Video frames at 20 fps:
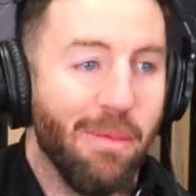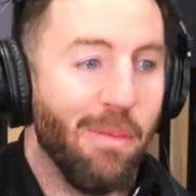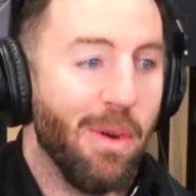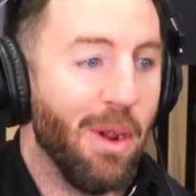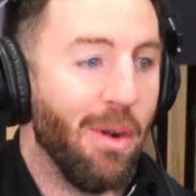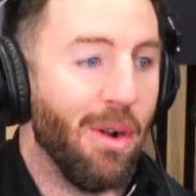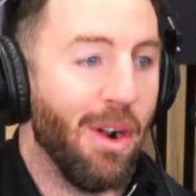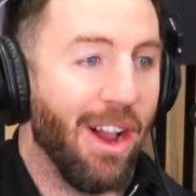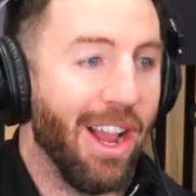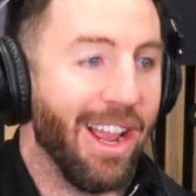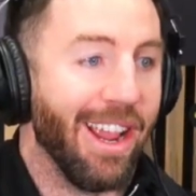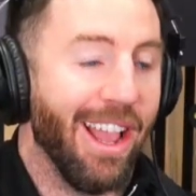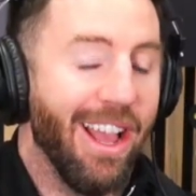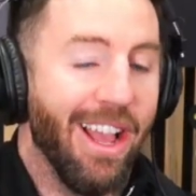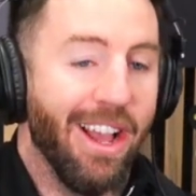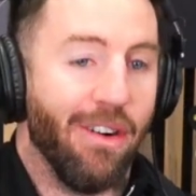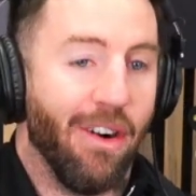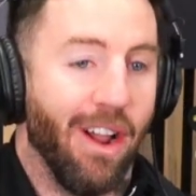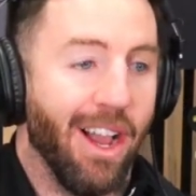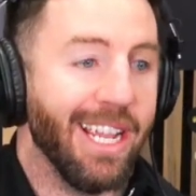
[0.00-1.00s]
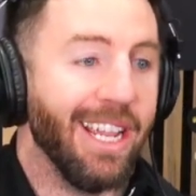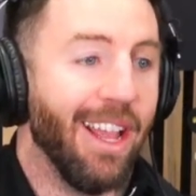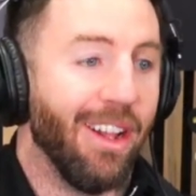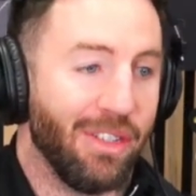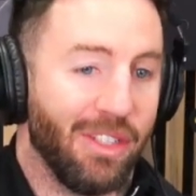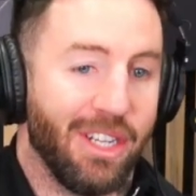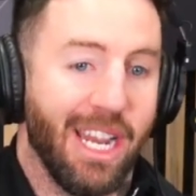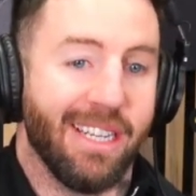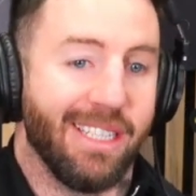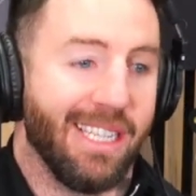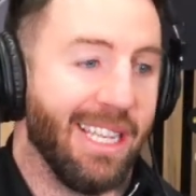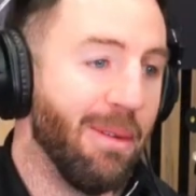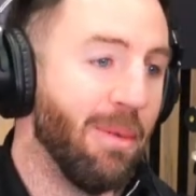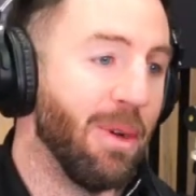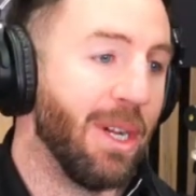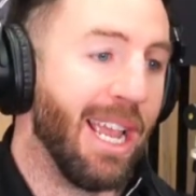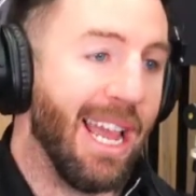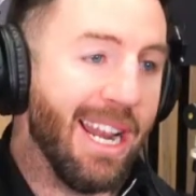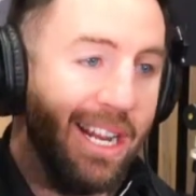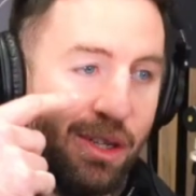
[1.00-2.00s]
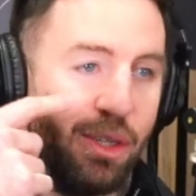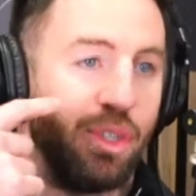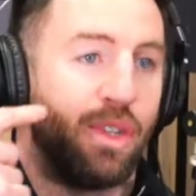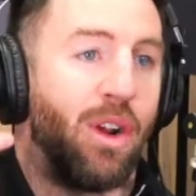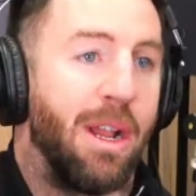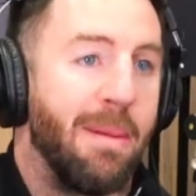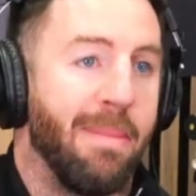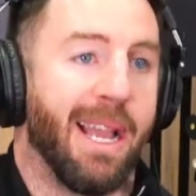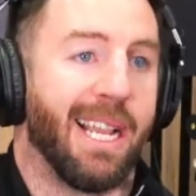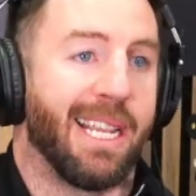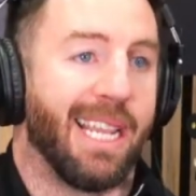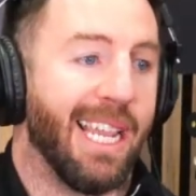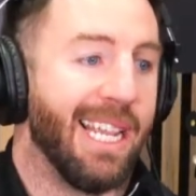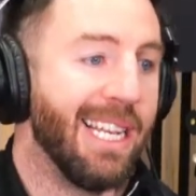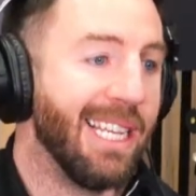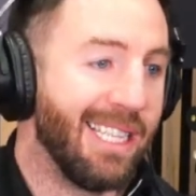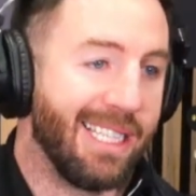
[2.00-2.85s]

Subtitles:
We were like, right, jet ski, we're getting straight back in.